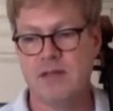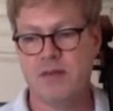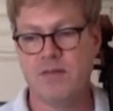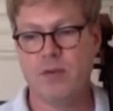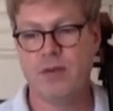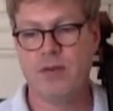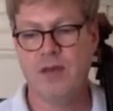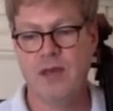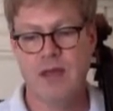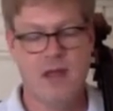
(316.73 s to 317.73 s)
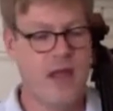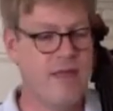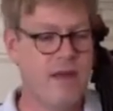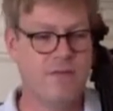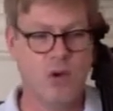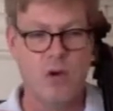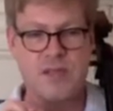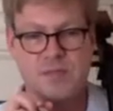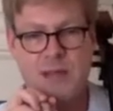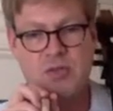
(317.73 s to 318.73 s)
and so forth. And then, of
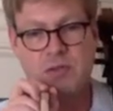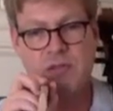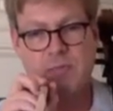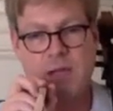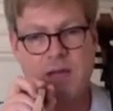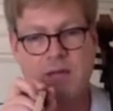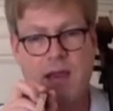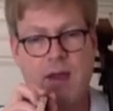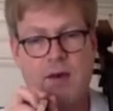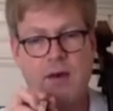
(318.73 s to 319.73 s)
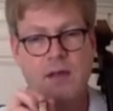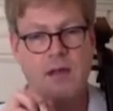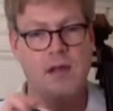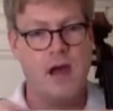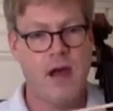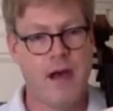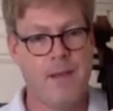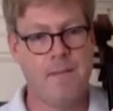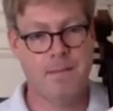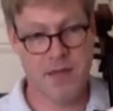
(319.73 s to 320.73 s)
course, make sure there's plenty of hair.
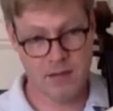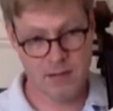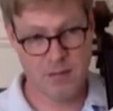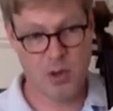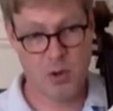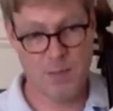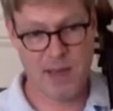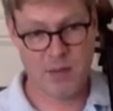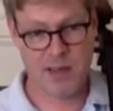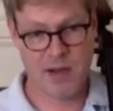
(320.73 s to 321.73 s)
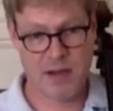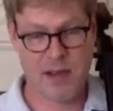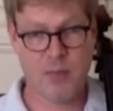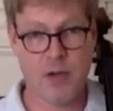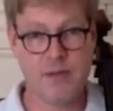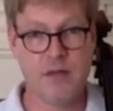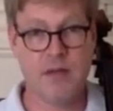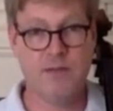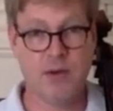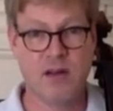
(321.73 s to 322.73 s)
The bow may or may not come
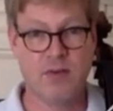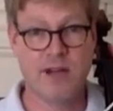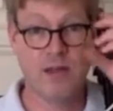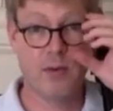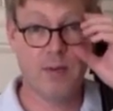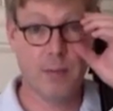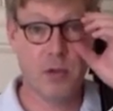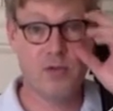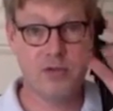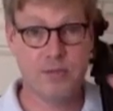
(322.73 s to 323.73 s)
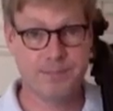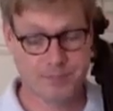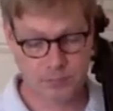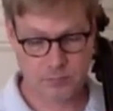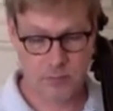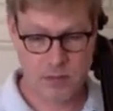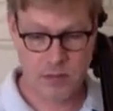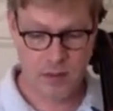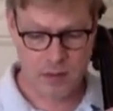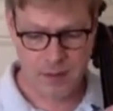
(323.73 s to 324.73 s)
rosined if you're going to evaluate bows.
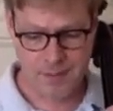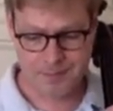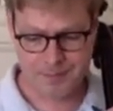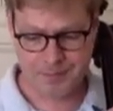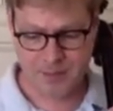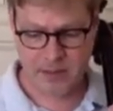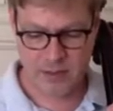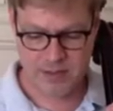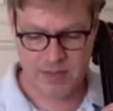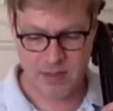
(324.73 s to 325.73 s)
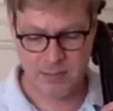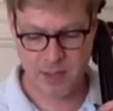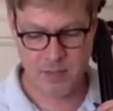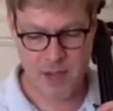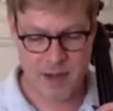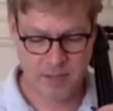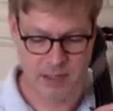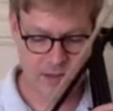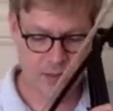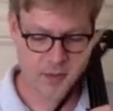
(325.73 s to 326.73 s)
That's something to bear in mind,
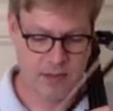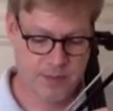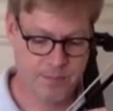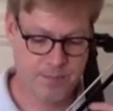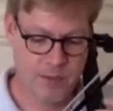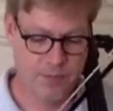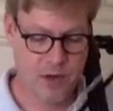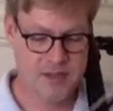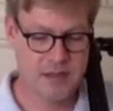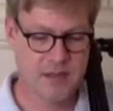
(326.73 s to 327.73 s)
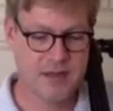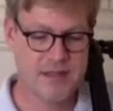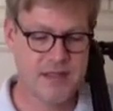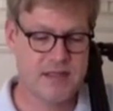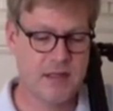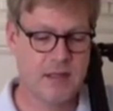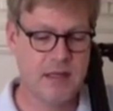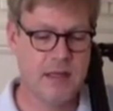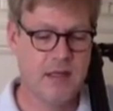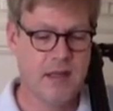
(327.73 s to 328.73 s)
because you want to rosin
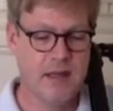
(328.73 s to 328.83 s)
consistently,